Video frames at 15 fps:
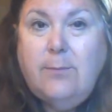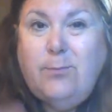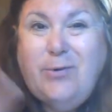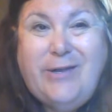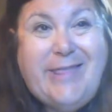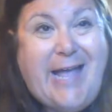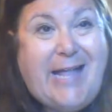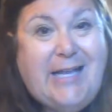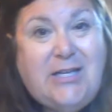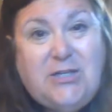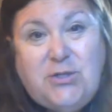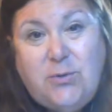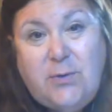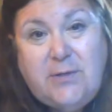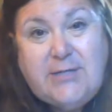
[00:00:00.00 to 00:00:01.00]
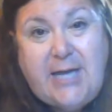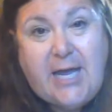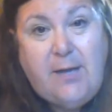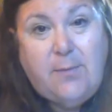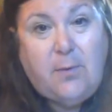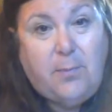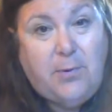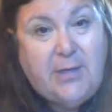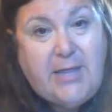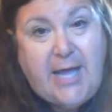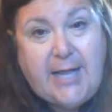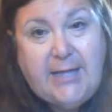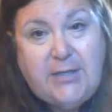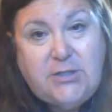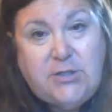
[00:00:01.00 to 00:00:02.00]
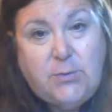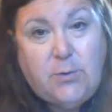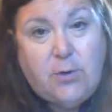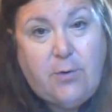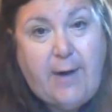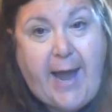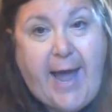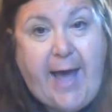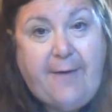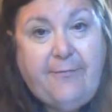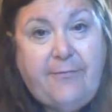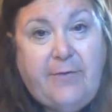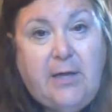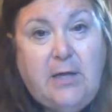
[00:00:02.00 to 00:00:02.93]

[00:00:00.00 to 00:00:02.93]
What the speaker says: put that into a table, put that into a graph.